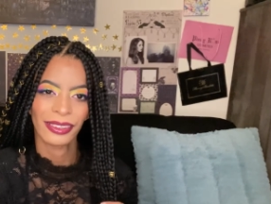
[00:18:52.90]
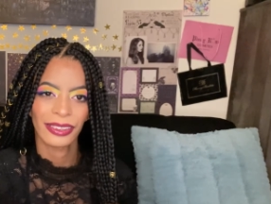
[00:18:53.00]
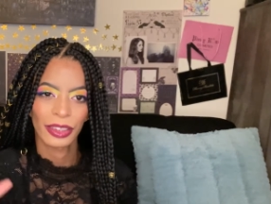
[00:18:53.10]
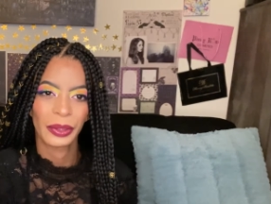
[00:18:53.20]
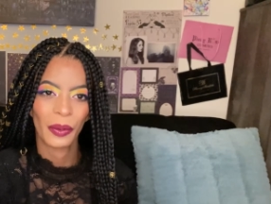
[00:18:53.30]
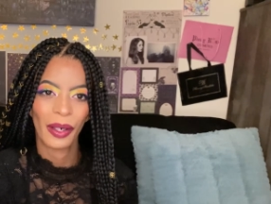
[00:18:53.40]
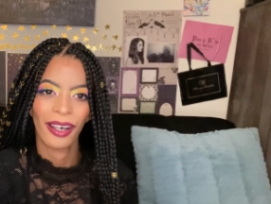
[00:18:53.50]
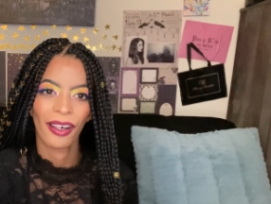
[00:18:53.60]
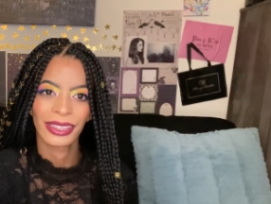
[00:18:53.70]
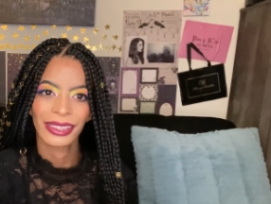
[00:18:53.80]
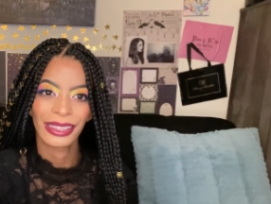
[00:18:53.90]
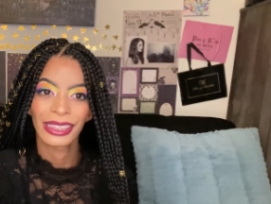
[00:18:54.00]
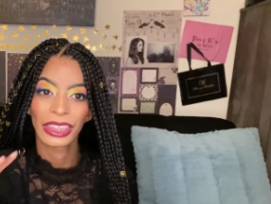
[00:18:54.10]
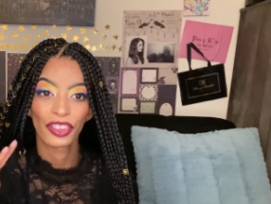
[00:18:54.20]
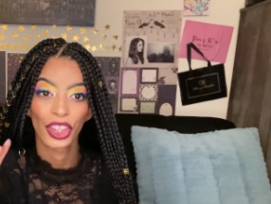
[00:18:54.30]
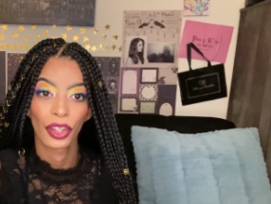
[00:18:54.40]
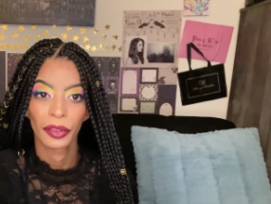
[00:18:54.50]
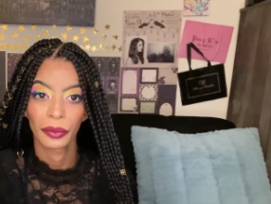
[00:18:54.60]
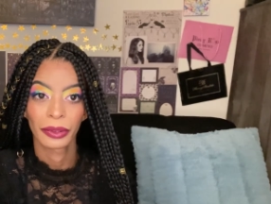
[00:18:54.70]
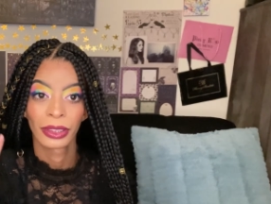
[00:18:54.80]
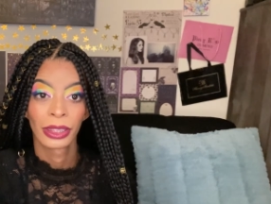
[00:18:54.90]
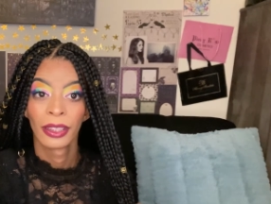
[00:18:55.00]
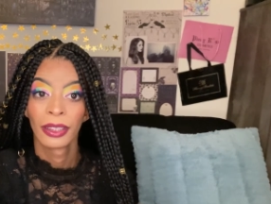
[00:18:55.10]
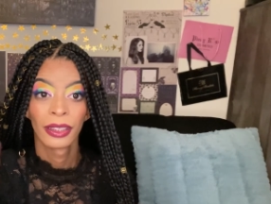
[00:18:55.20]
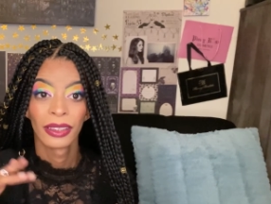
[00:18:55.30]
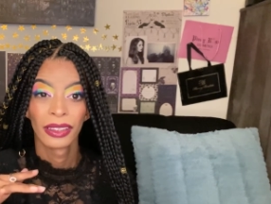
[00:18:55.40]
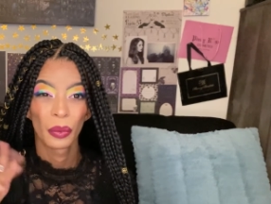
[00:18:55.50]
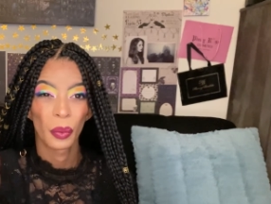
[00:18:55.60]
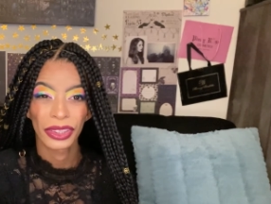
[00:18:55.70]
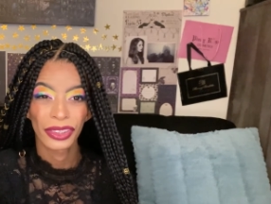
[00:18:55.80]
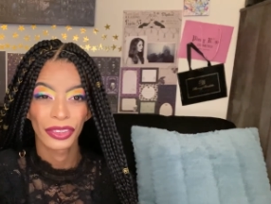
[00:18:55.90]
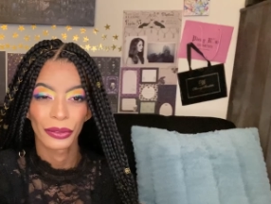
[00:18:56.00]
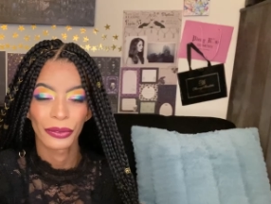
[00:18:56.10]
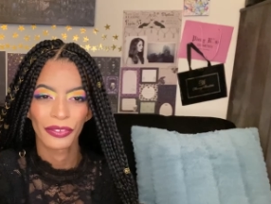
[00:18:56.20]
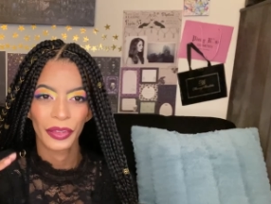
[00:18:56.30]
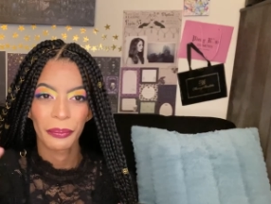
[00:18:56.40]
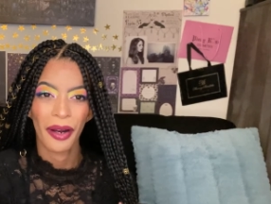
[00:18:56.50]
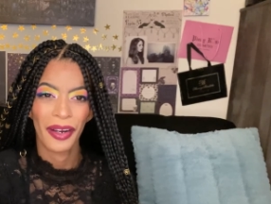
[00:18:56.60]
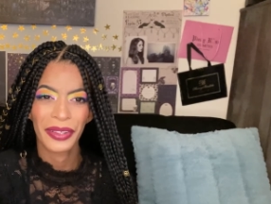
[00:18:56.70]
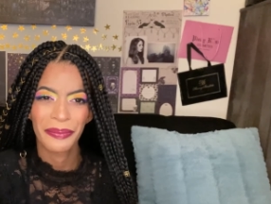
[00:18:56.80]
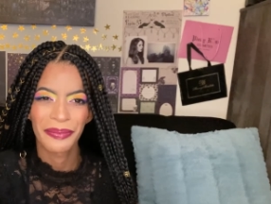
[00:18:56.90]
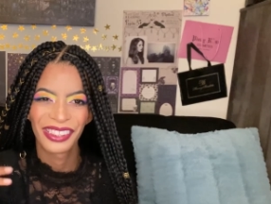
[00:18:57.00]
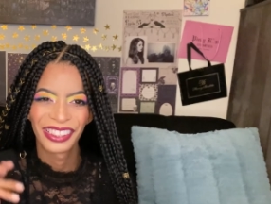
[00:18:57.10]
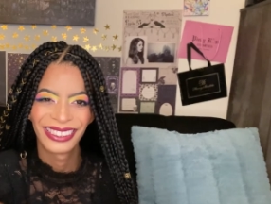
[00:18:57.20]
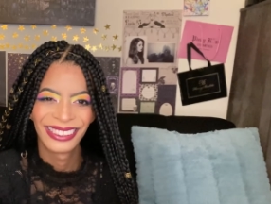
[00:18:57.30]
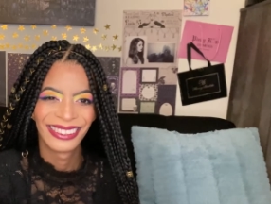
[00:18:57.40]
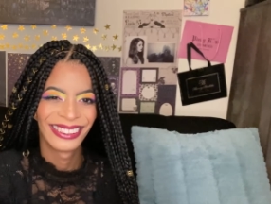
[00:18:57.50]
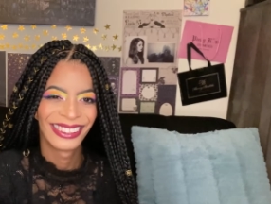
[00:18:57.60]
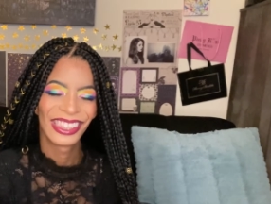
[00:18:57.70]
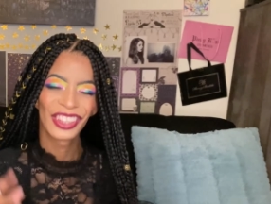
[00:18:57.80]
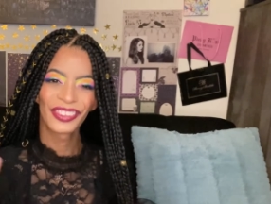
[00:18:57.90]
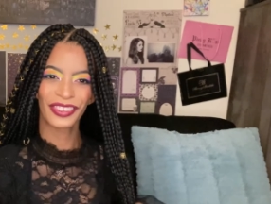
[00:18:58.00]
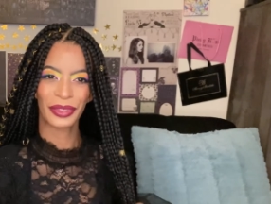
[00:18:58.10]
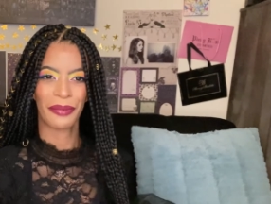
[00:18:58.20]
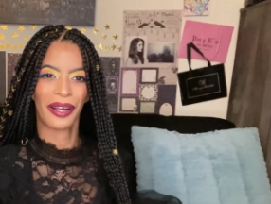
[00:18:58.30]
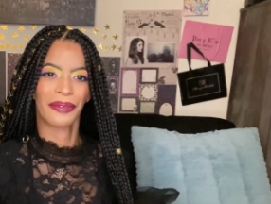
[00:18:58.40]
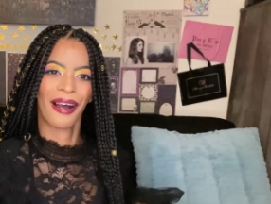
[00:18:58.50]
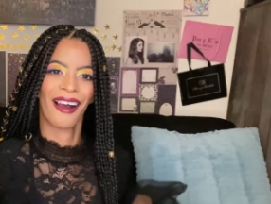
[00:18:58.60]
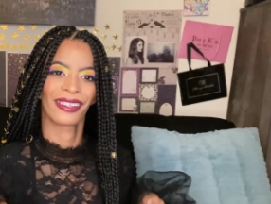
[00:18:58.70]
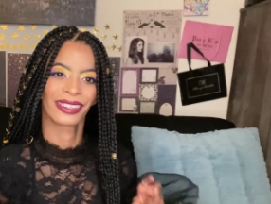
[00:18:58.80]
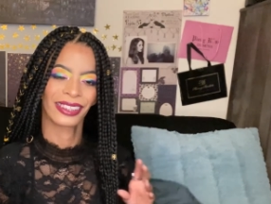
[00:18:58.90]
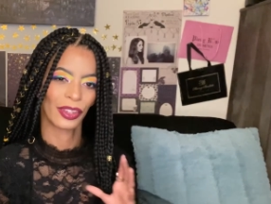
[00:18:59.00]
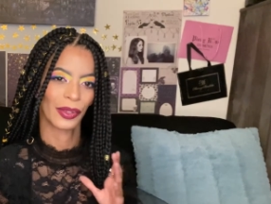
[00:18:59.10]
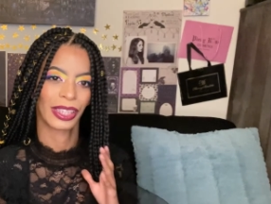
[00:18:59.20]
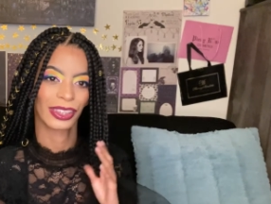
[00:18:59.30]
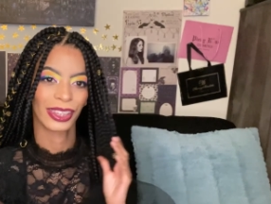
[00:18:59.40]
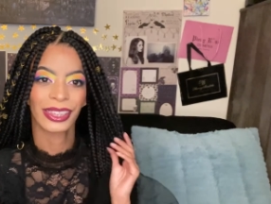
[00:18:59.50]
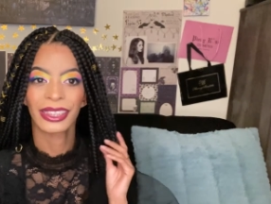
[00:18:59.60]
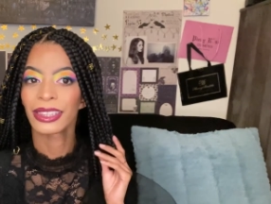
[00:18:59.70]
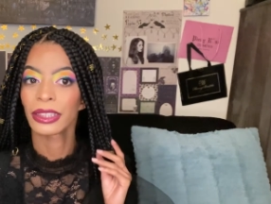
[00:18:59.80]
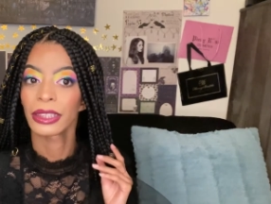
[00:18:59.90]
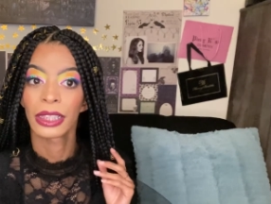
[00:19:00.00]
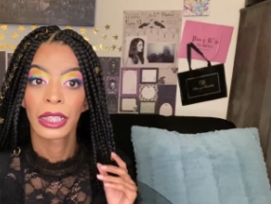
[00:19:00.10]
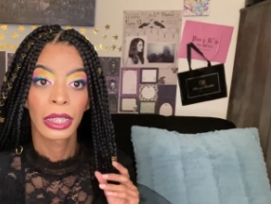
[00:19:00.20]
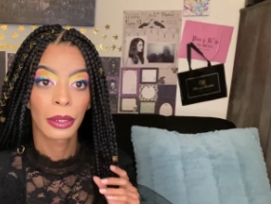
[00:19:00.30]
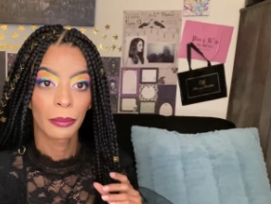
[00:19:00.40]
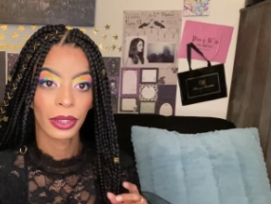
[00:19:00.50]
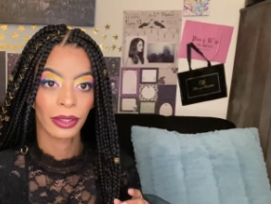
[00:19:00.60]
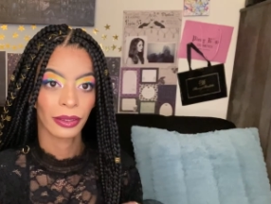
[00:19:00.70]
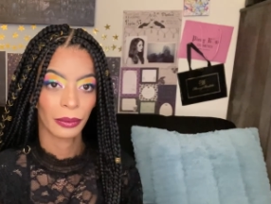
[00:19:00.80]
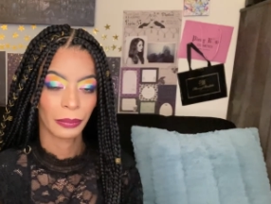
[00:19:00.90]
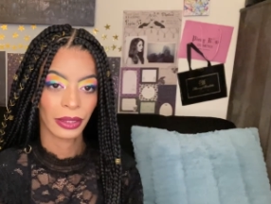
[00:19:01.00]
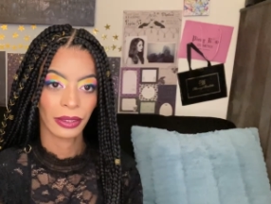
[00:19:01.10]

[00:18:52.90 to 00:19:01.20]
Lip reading: to be quite honest, I didn't even know what to do for the bottom eye, so I just put a little bit